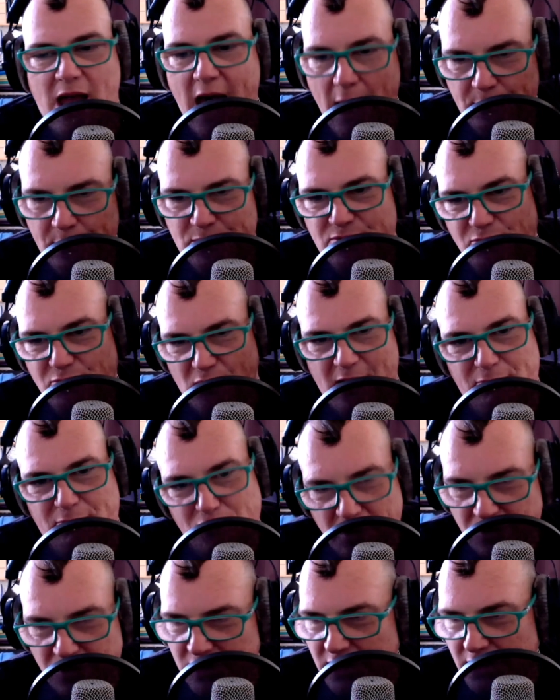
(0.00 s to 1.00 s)
apps for
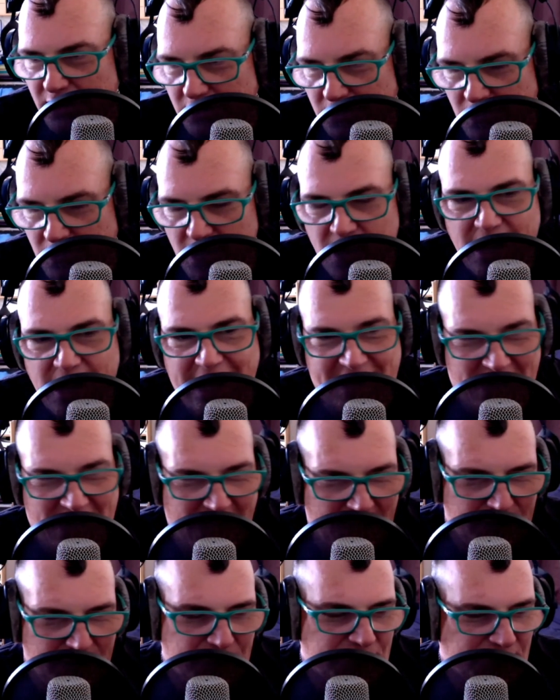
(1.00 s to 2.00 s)
everything,
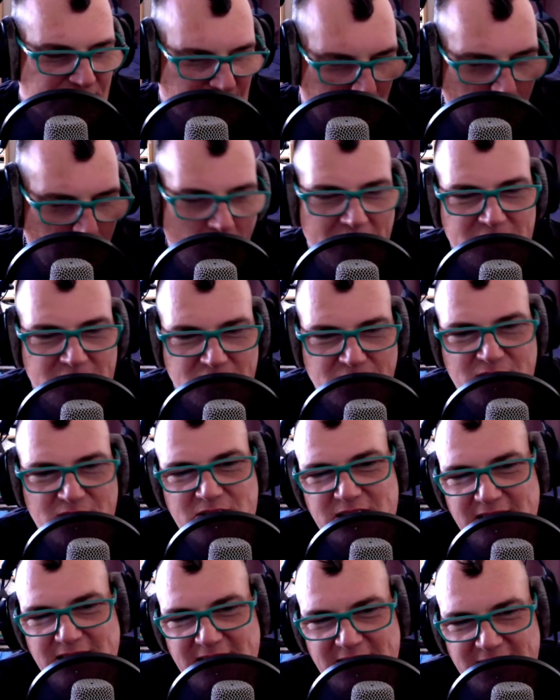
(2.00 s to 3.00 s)
and I have somewhat
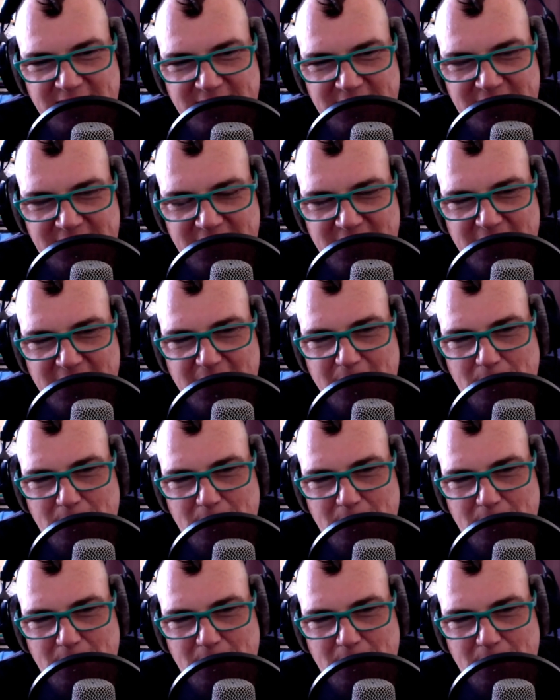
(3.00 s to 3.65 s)
succeeded,